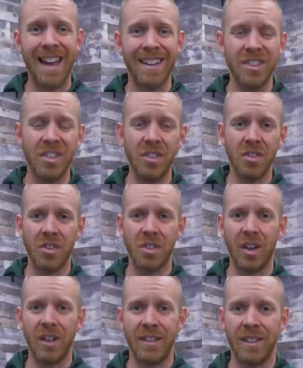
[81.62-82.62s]
as you
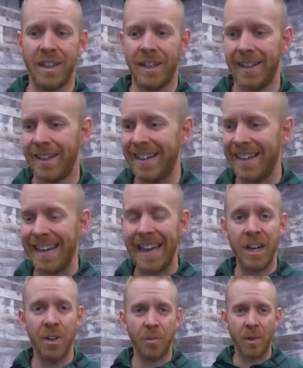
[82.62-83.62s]
start
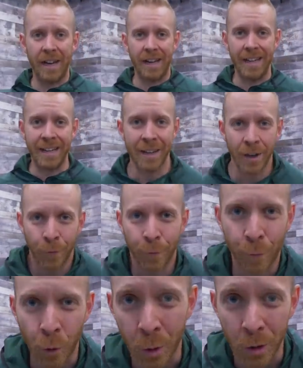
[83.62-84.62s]
getting ready
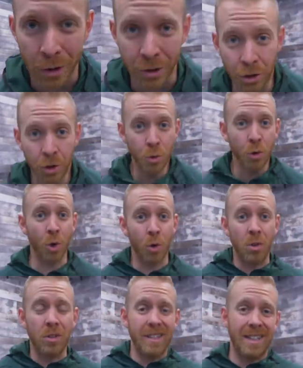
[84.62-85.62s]
for new
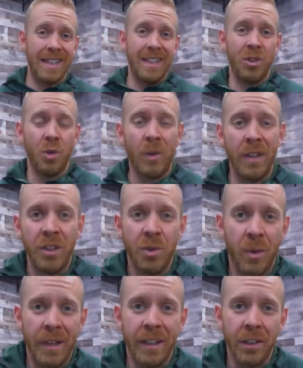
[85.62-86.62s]
goals in
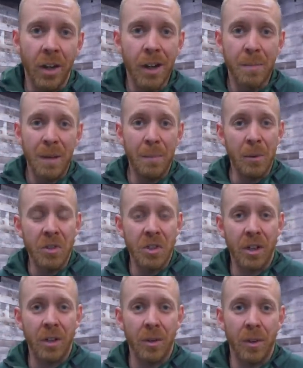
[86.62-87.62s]
2020, a lot of people
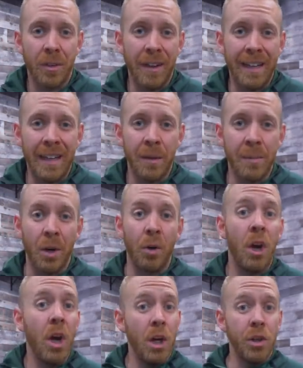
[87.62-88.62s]
start thinking
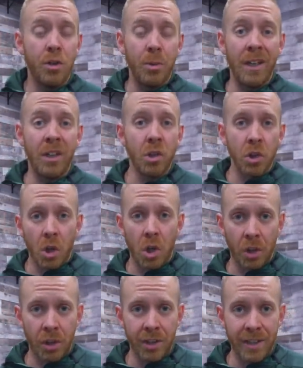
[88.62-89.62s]
about doing a
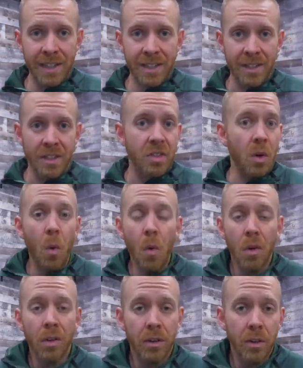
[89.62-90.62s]
longer distance,
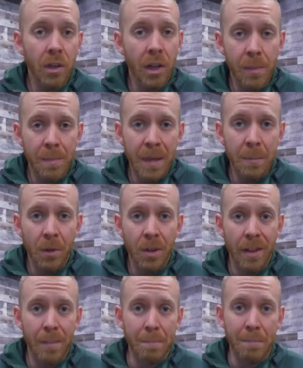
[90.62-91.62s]
or there are a lot of people
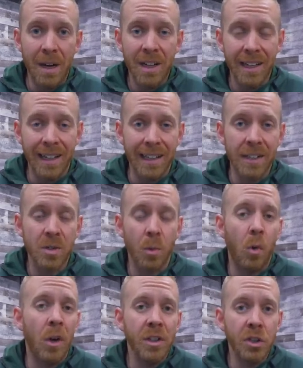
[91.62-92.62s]
that bucket list
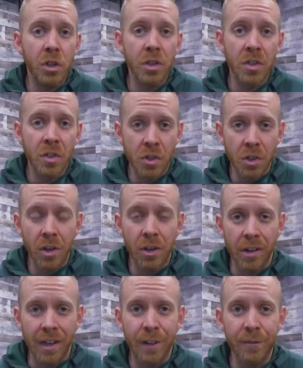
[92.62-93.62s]
want to start
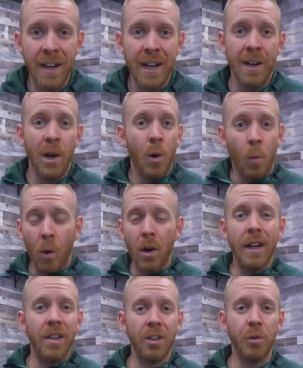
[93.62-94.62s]
off
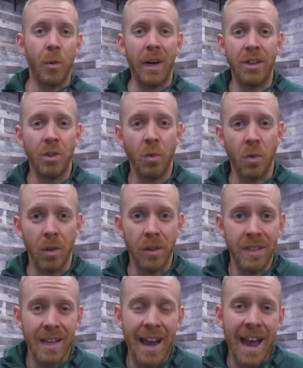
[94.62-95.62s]
working their way
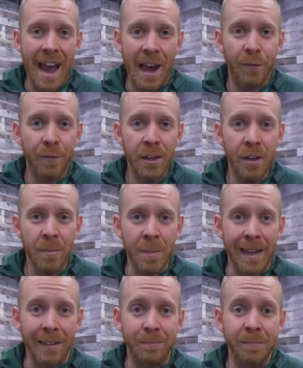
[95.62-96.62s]
towards a half
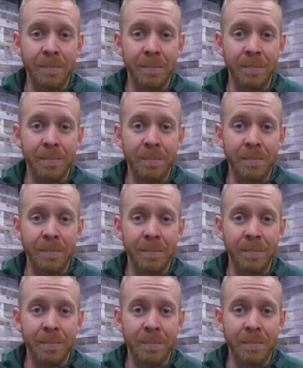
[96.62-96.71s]
Ironman.